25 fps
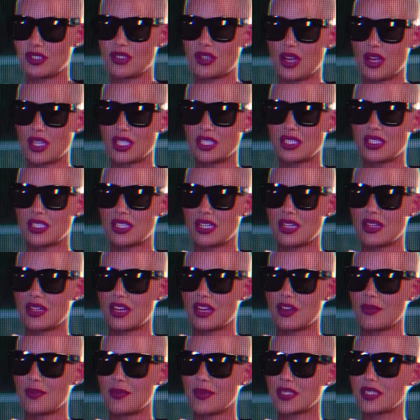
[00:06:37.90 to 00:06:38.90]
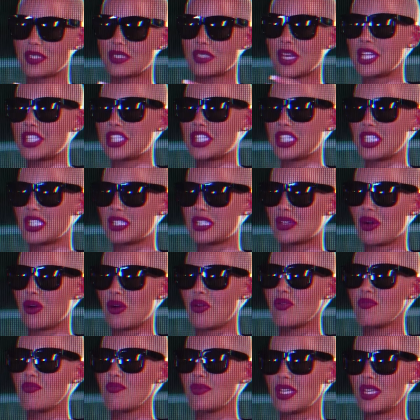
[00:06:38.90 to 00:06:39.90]
talking to the therapist. She
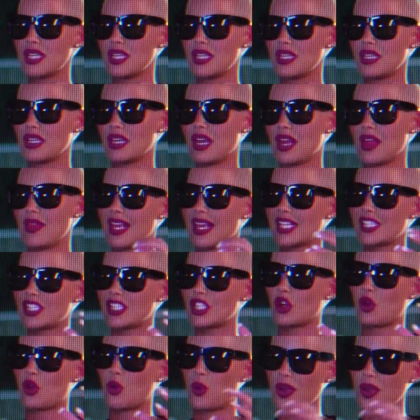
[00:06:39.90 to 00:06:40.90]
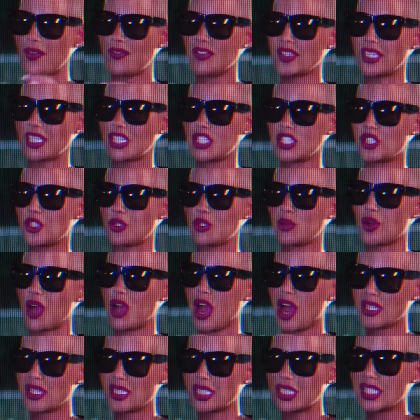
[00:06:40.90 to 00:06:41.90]
told me it's equivalent to
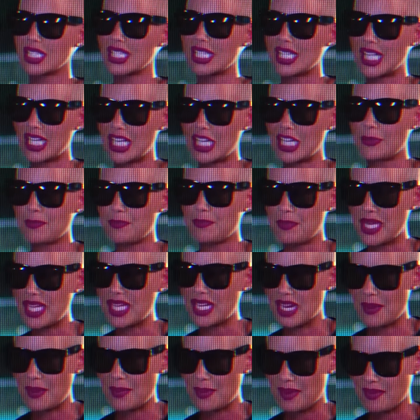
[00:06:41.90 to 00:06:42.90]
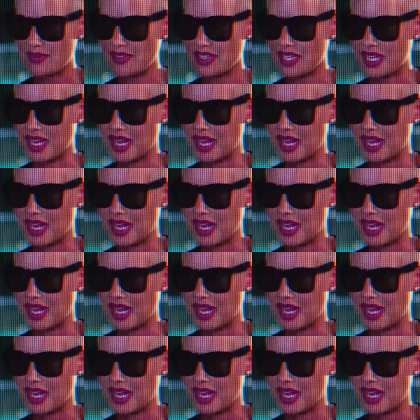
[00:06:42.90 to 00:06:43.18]
constantly getting beat up every